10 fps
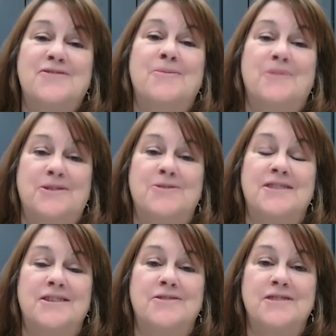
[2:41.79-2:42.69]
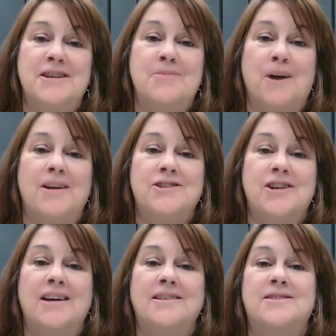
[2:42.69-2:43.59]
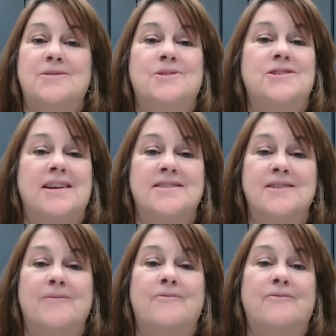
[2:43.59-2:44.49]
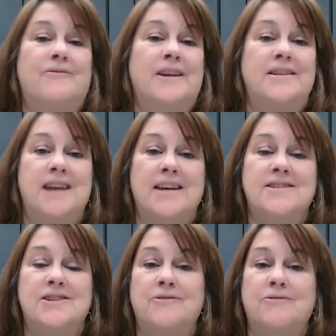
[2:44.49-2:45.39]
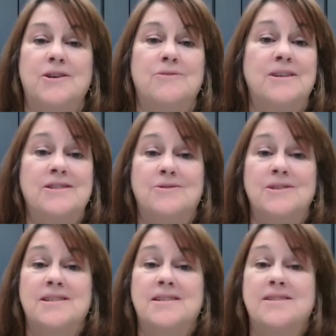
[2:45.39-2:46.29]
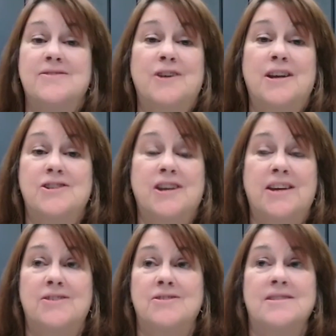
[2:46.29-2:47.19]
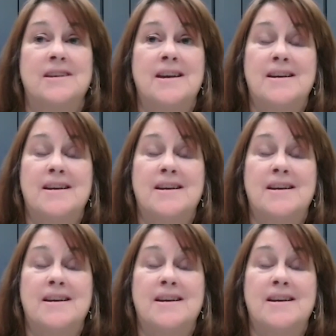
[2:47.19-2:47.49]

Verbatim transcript: from the News Literacy Project, which has some fantastic free resources for educators.